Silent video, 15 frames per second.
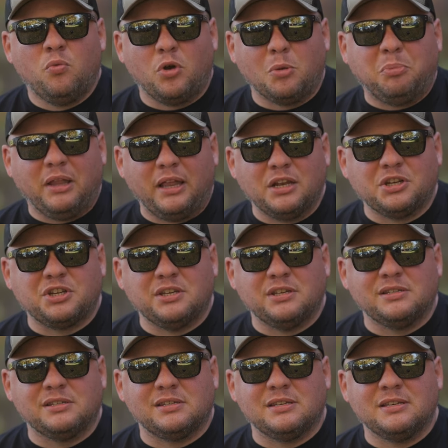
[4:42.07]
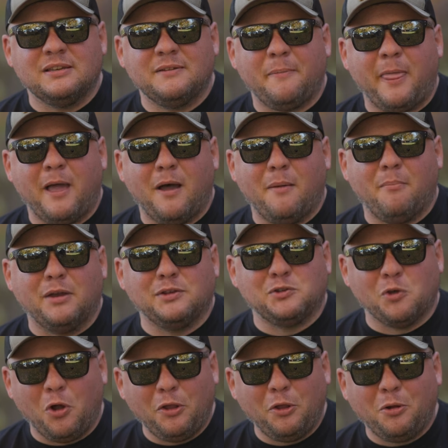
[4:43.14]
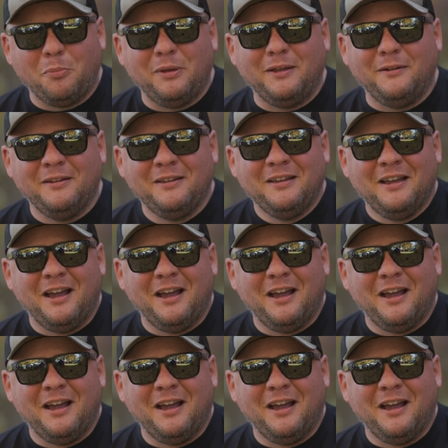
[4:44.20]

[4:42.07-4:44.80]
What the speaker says: replenishes my soul a little bit.